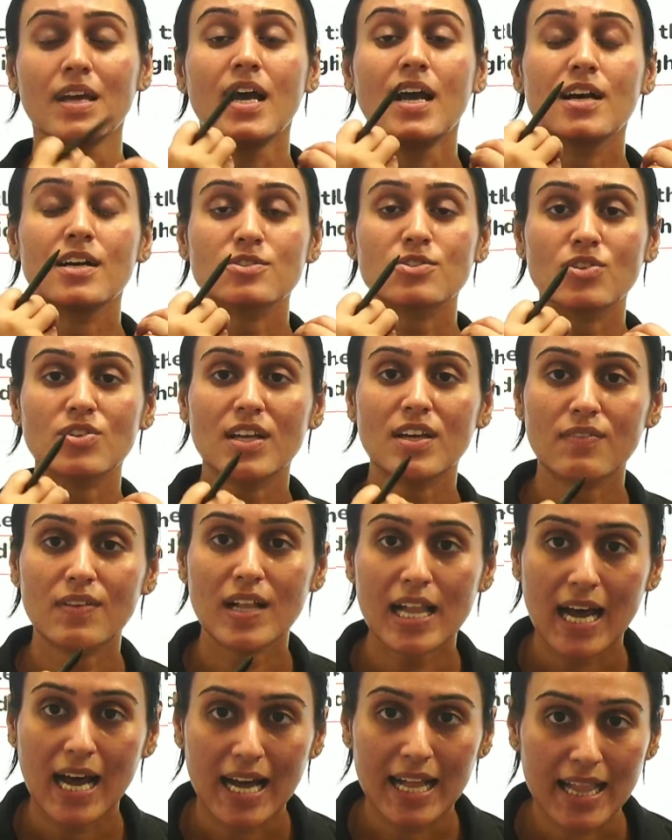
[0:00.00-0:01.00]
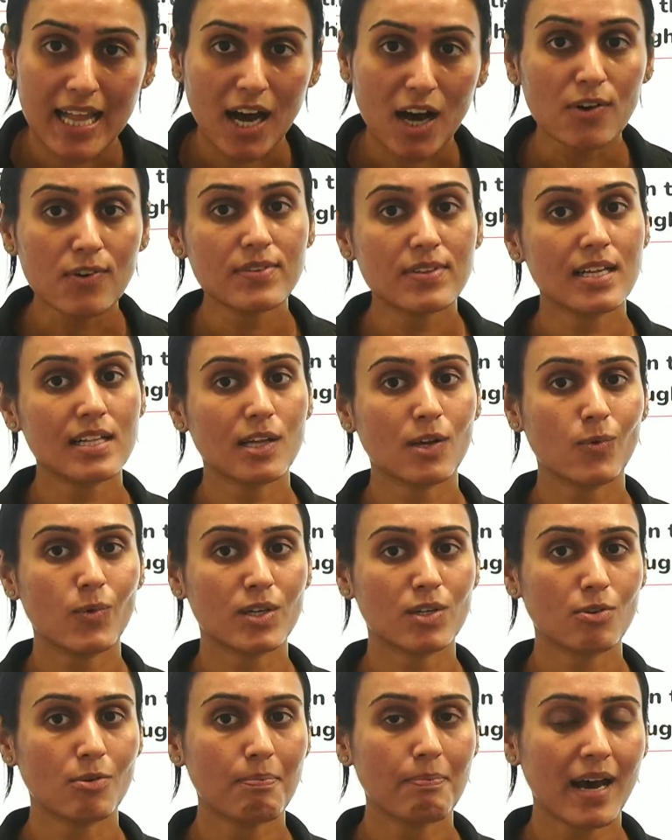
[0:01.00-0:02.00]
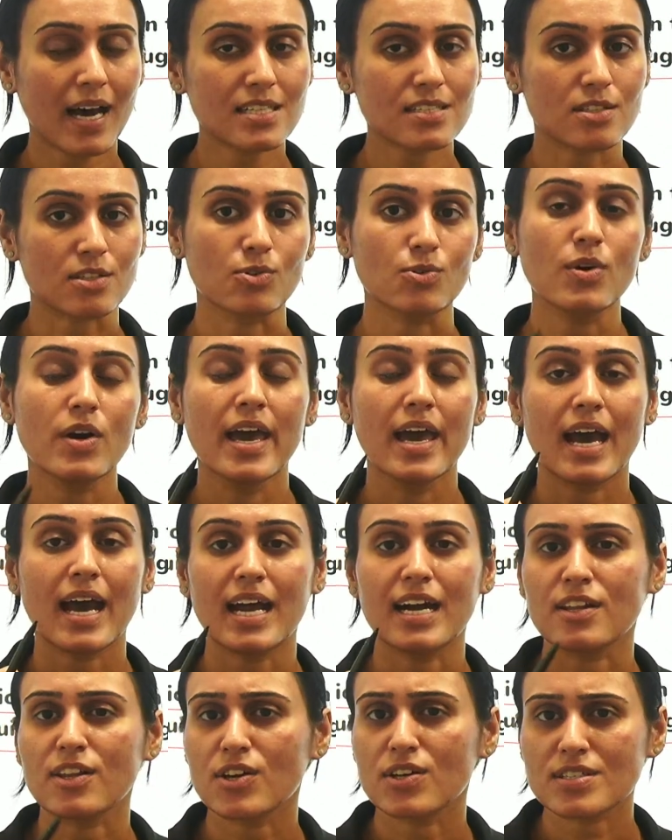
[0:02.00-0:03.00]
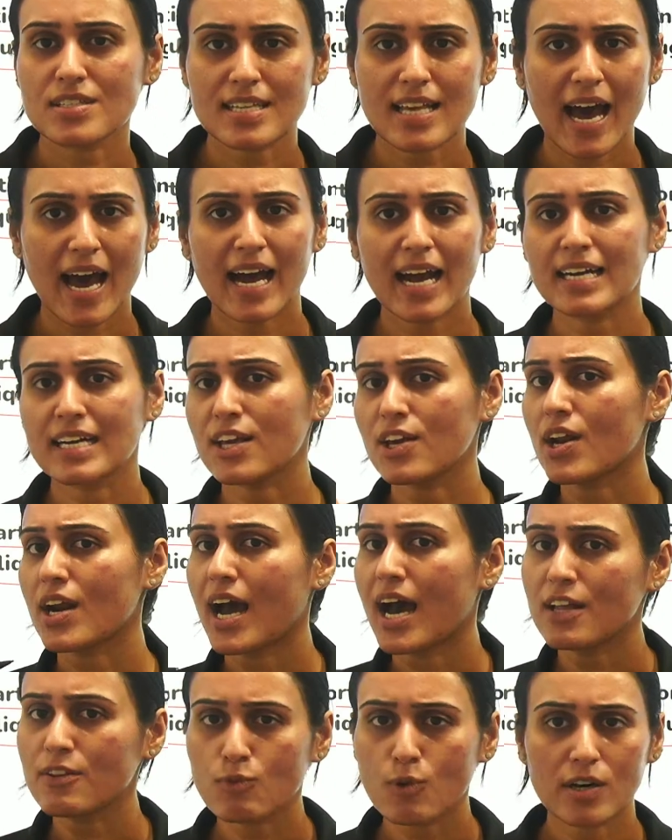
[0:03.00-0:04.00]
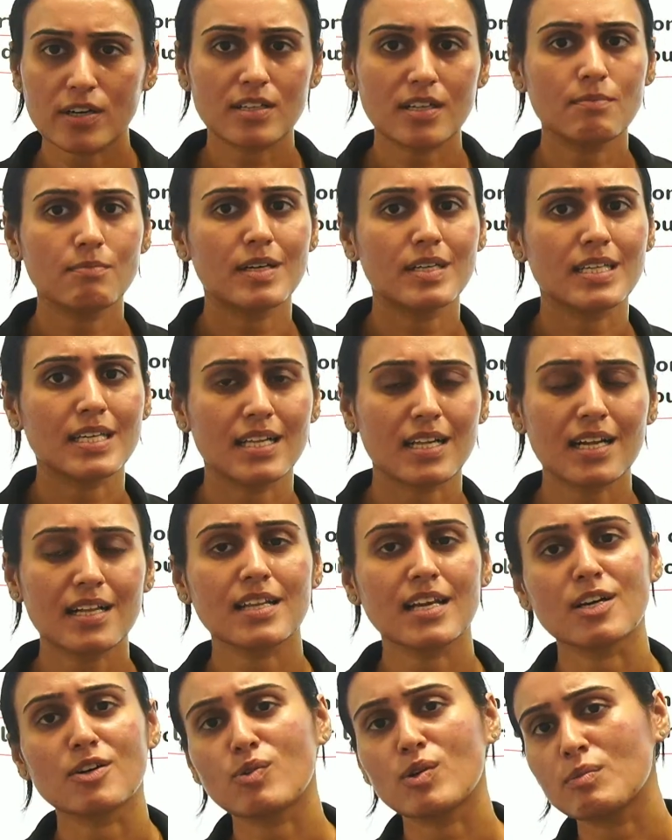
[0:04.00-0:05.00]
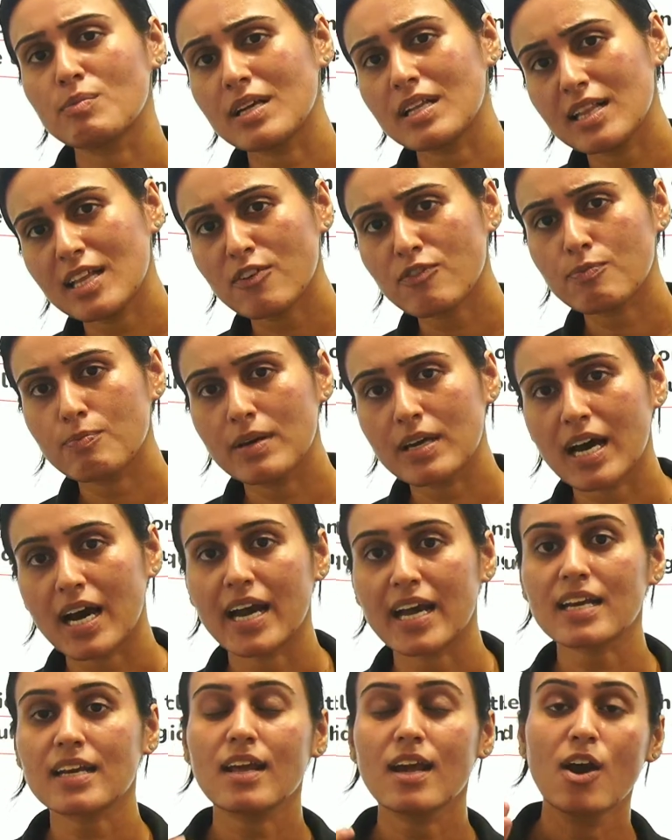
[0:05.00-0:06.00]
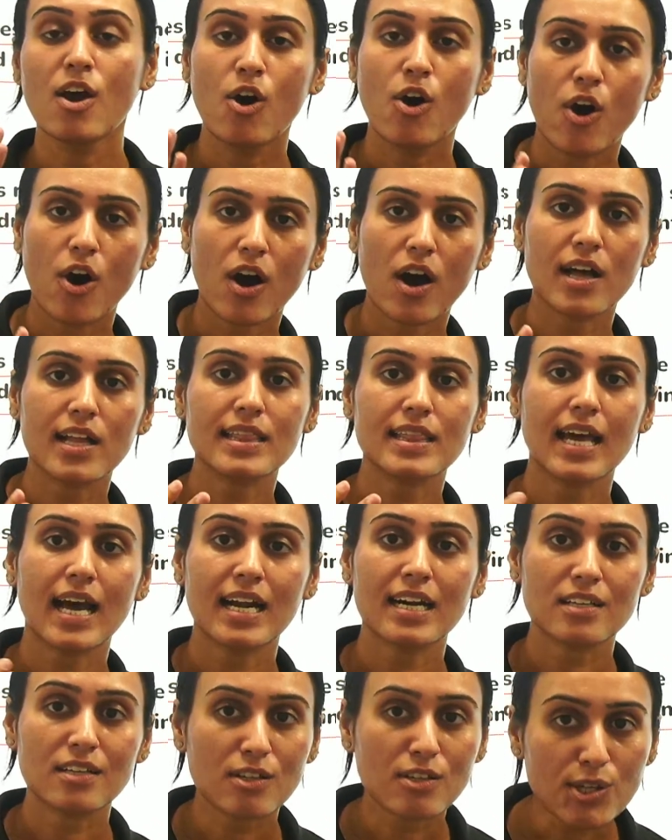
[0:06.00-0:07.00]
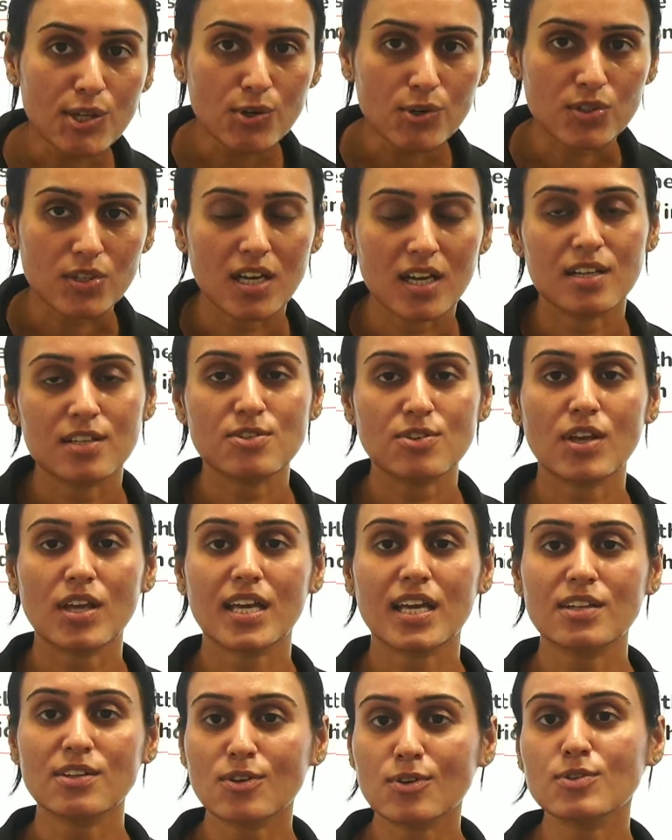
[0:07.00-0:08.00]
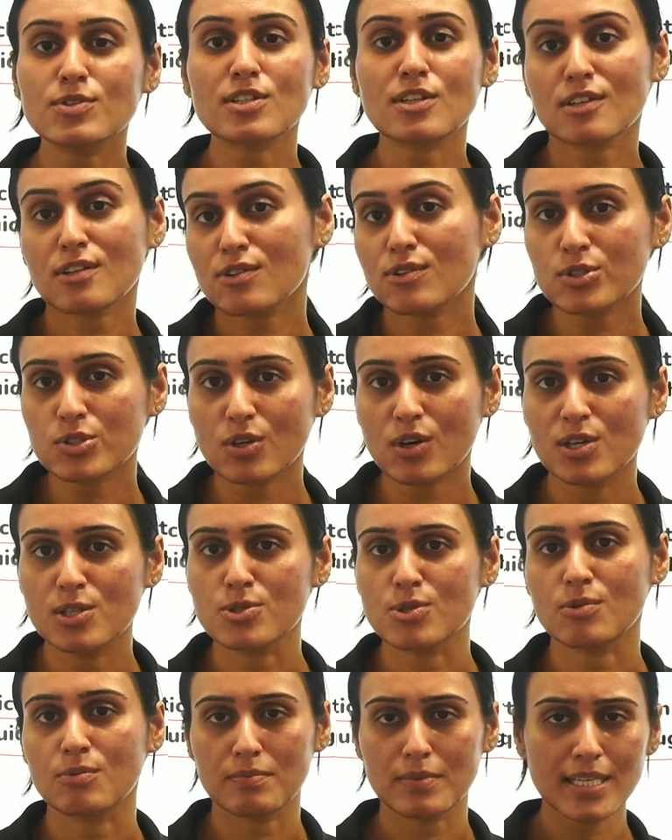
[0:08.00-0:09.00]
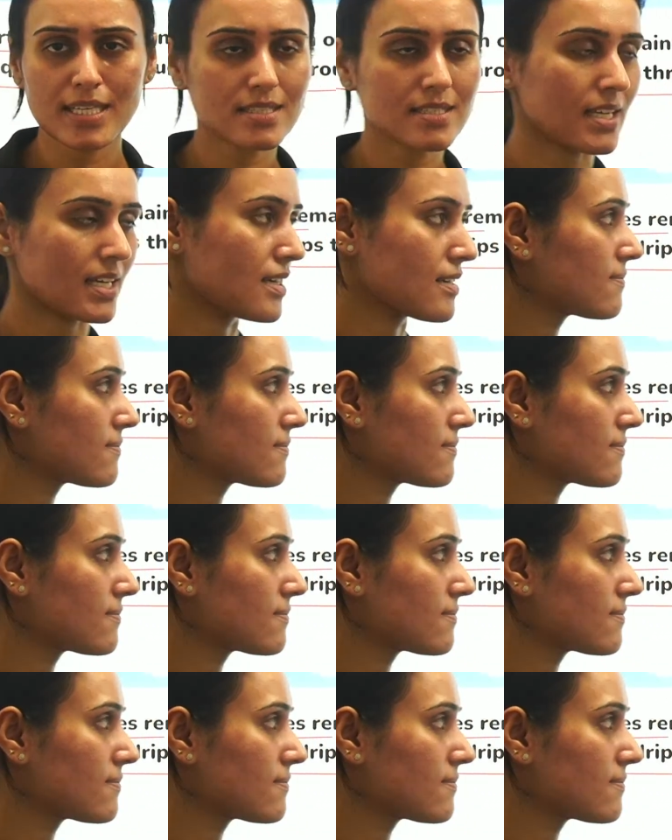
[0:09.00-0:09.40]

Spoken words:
So they will allow the liquid to pass through and your sand, your unwanted material, it will be left behind on that cloth. So you can use cloth also. Please see.